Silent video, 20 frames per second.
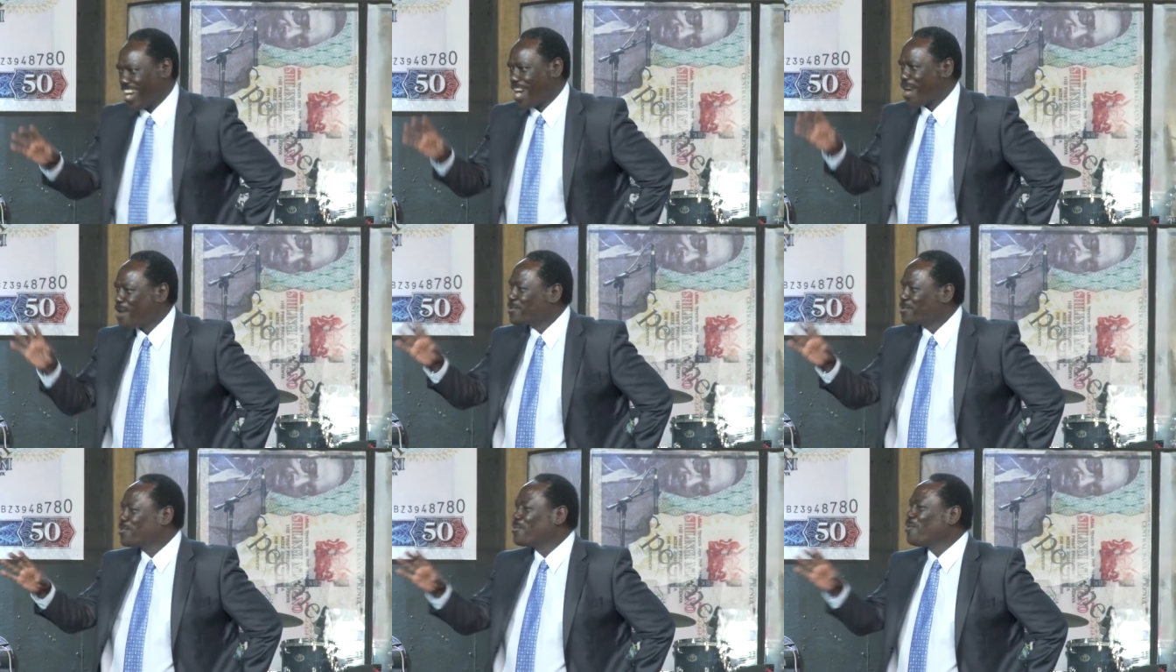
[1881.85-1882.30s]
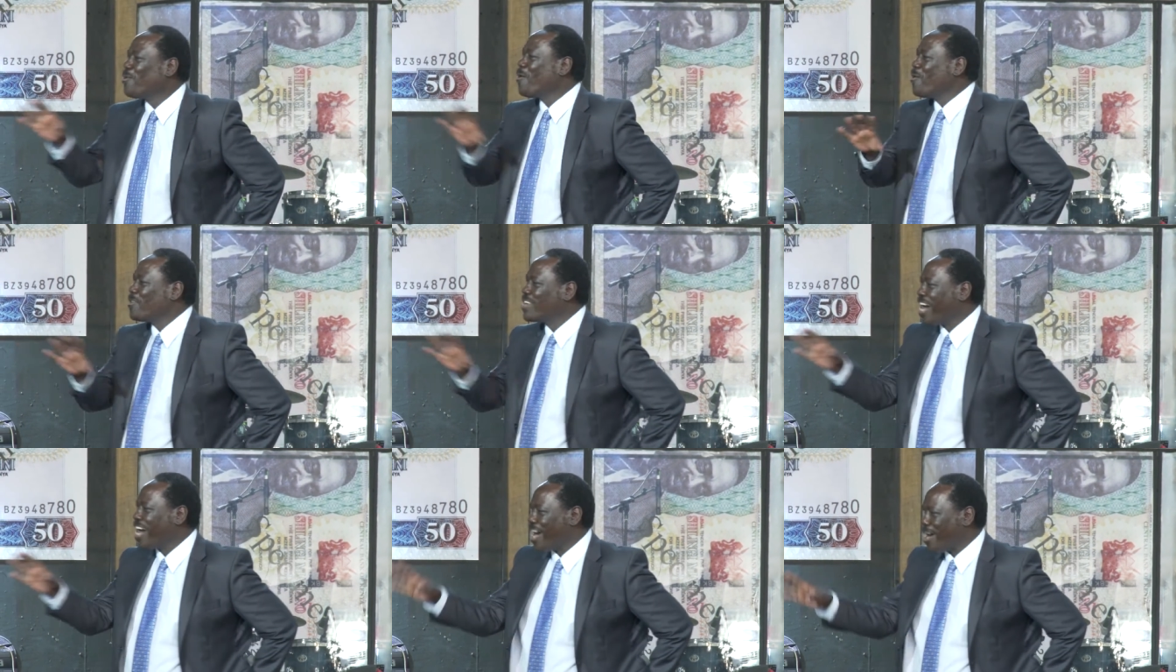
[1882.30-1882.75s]
how to
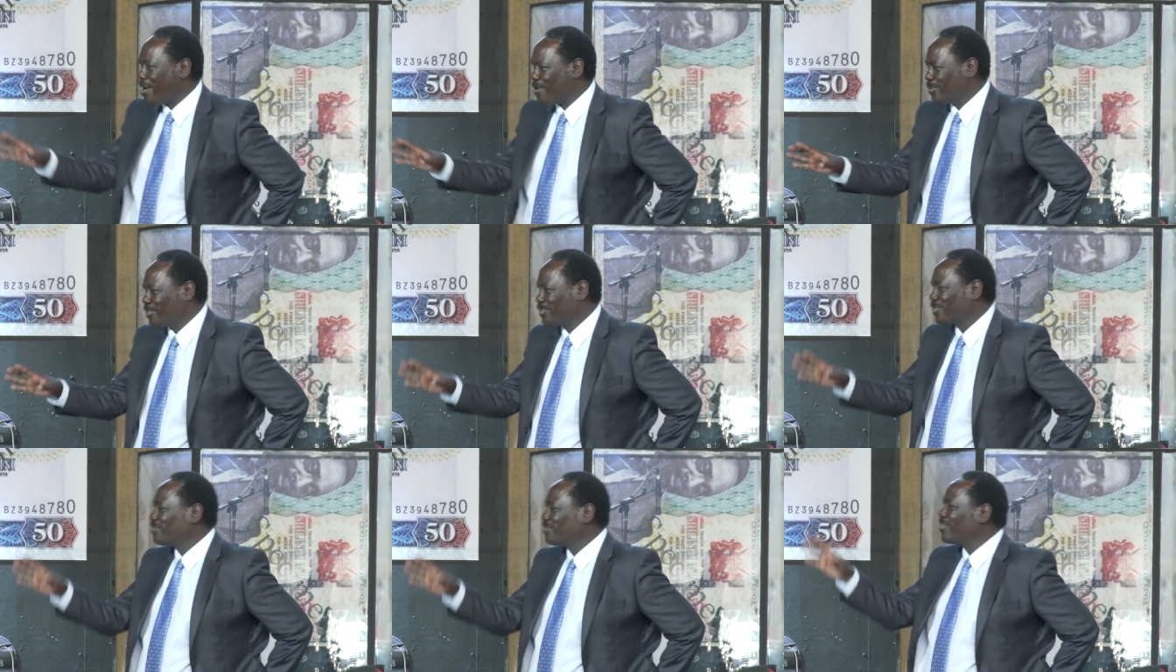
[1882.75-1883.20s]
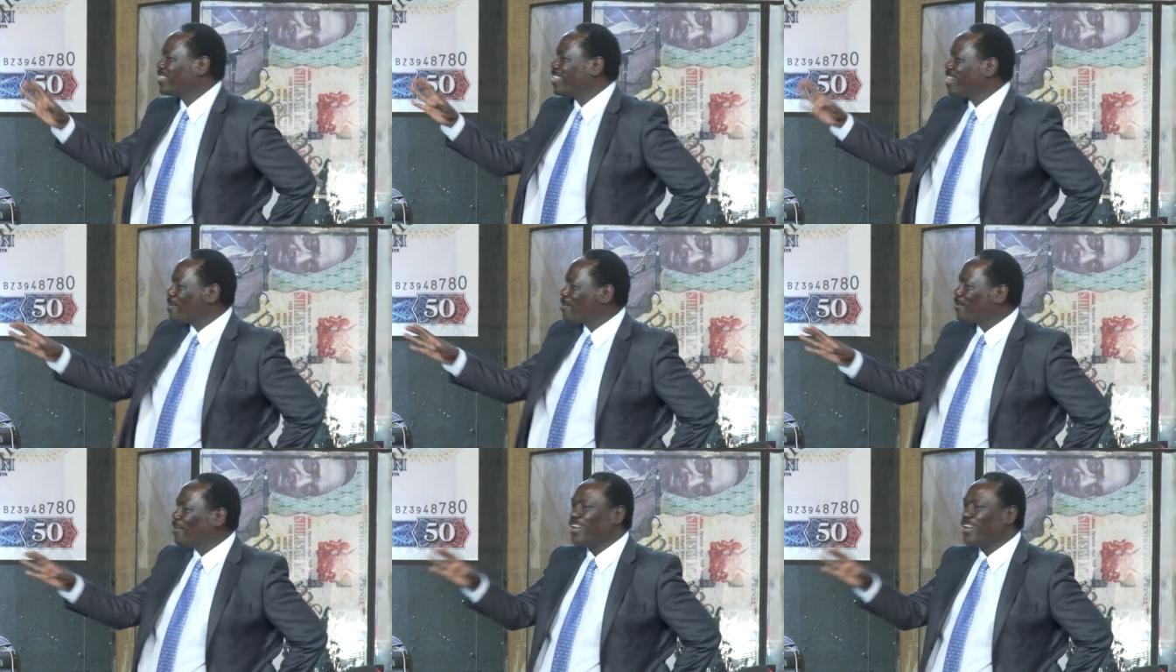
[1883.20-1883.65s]
own a house
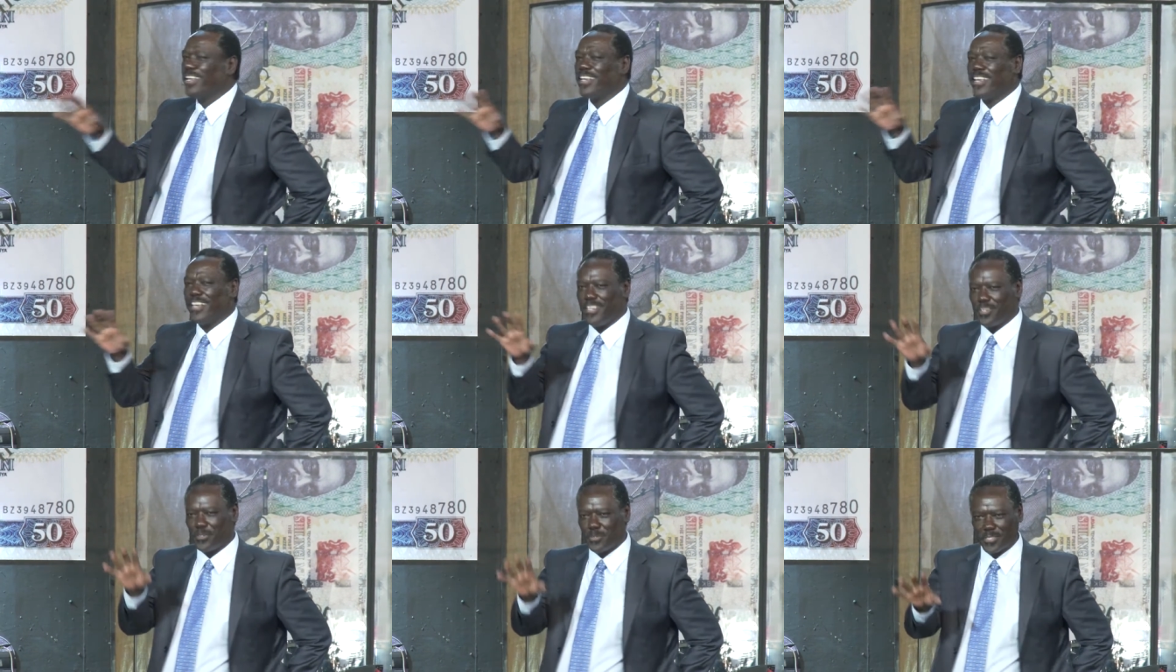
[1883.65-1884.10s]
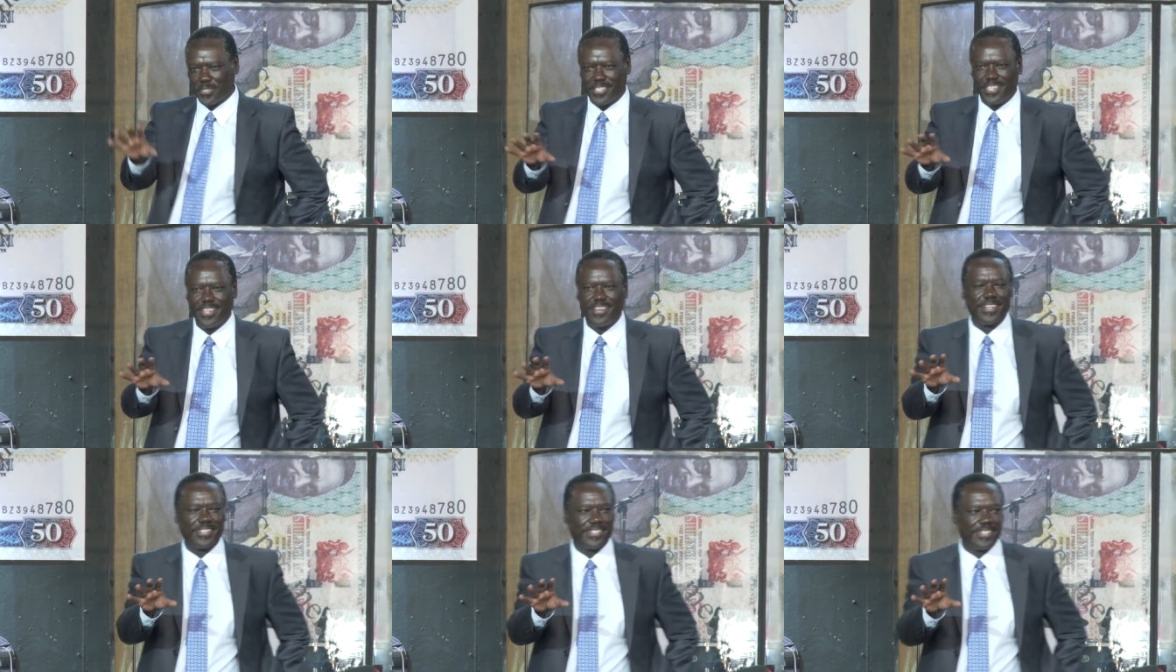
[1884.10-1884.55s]
without going into
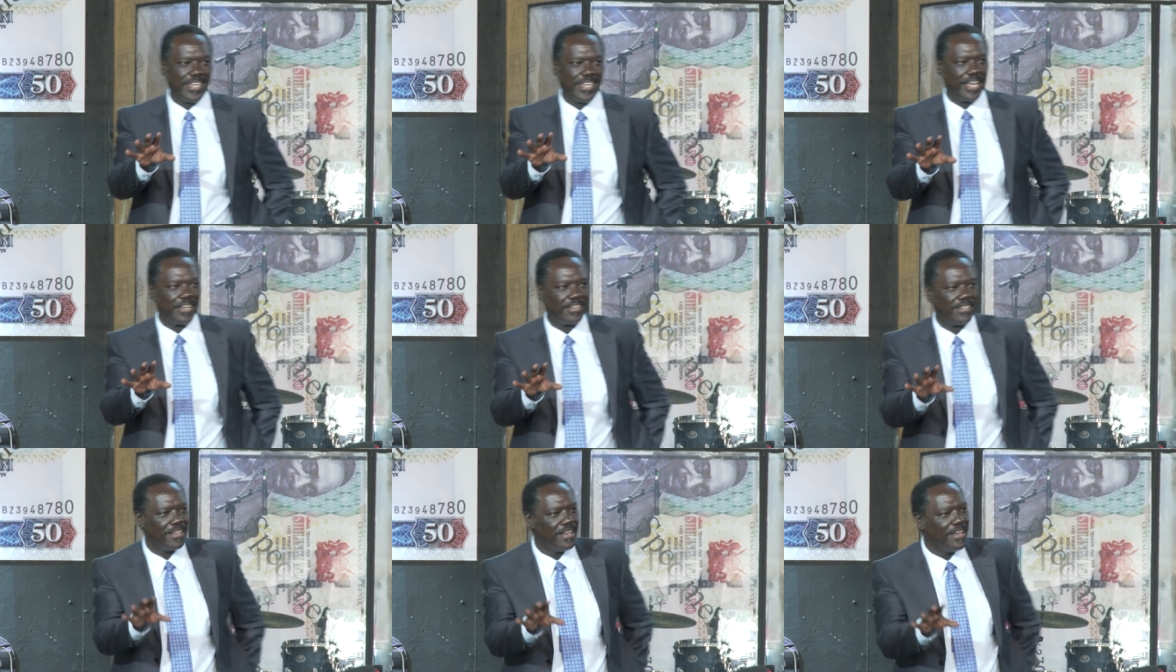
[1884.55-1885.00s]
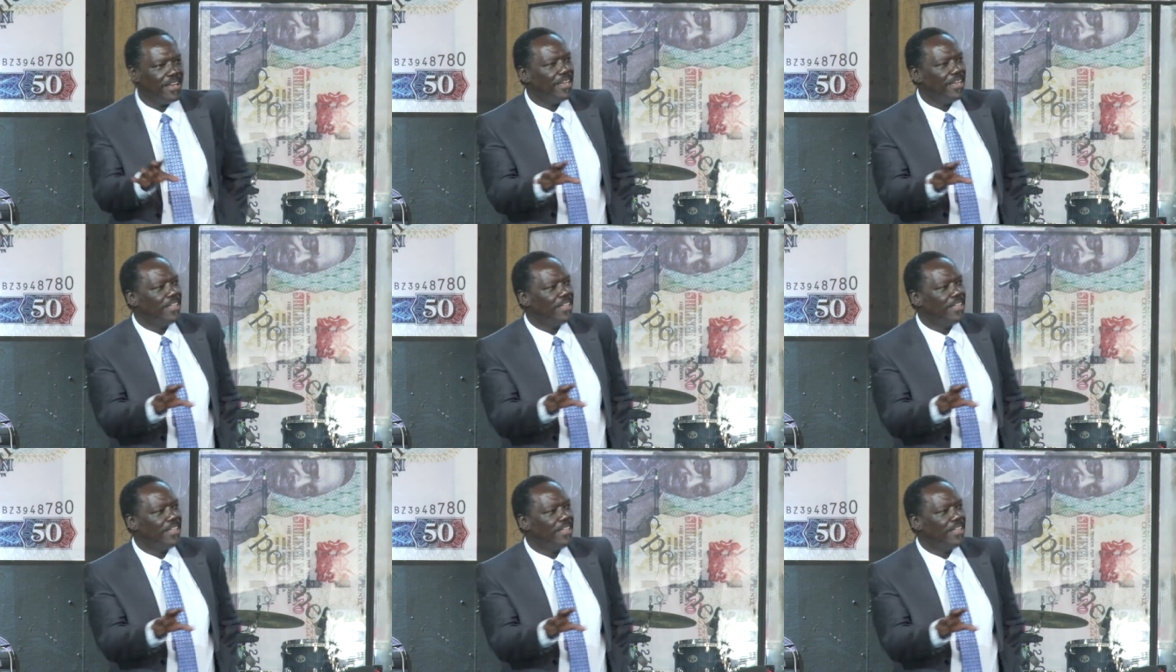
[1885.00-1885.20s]
serious debt.